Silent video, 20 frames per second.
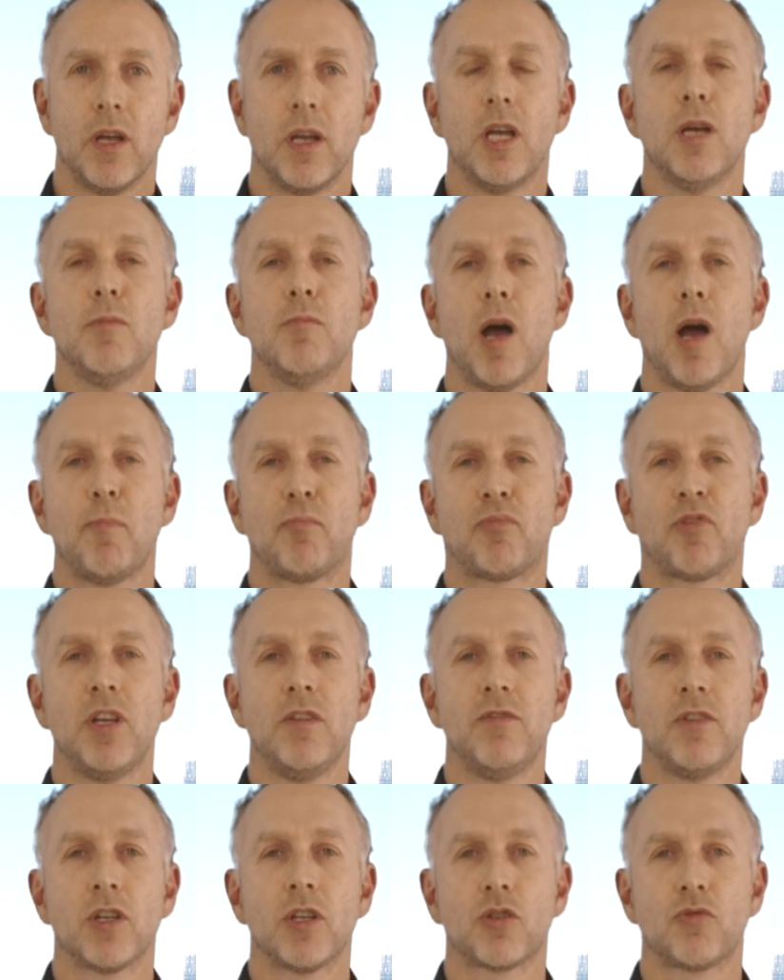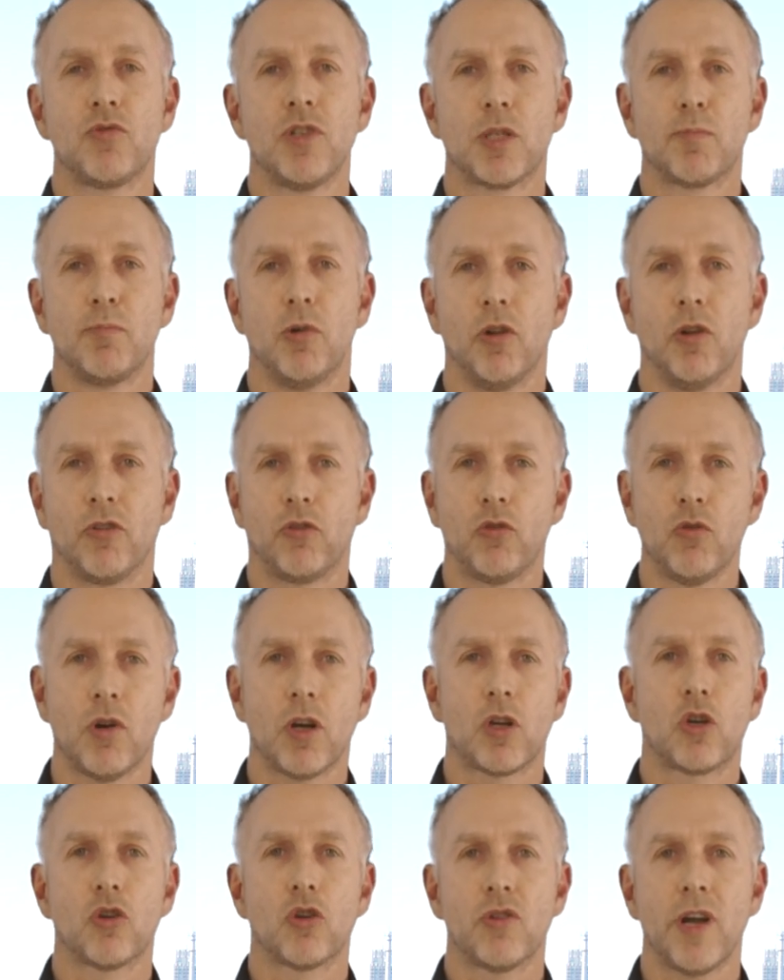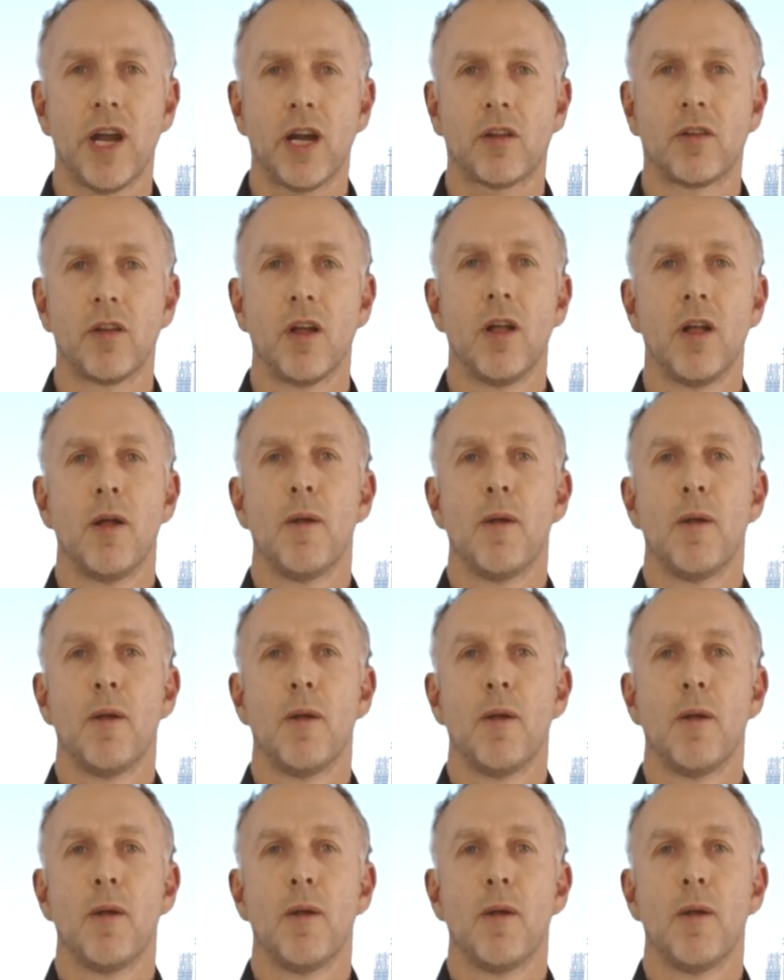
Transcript: In my previous response, you are correct